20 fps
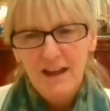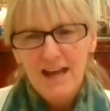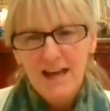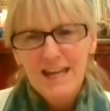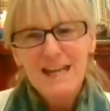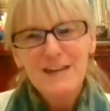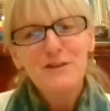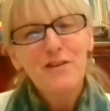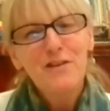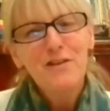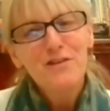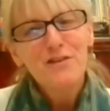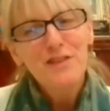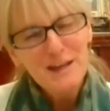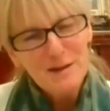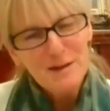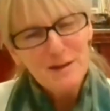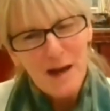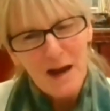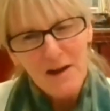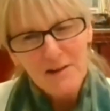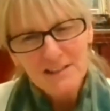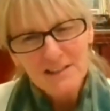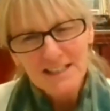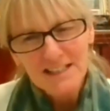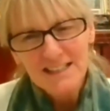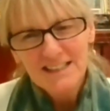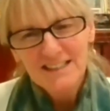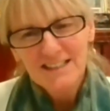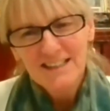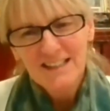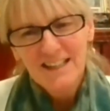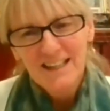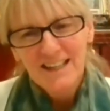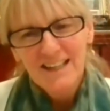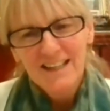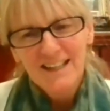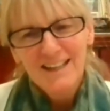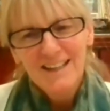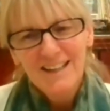if you think about it,
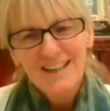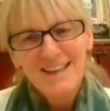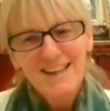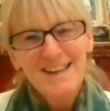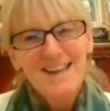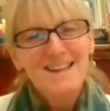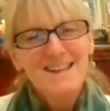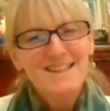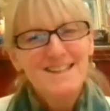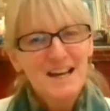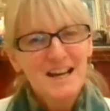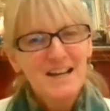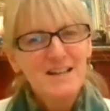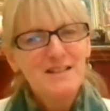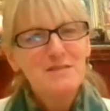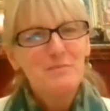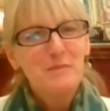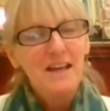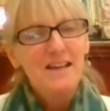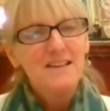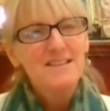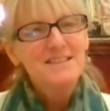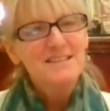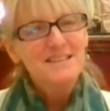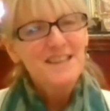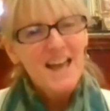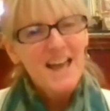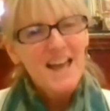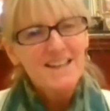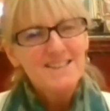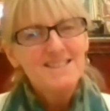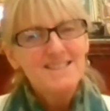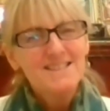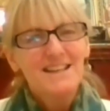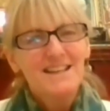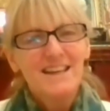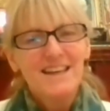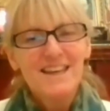it does make sense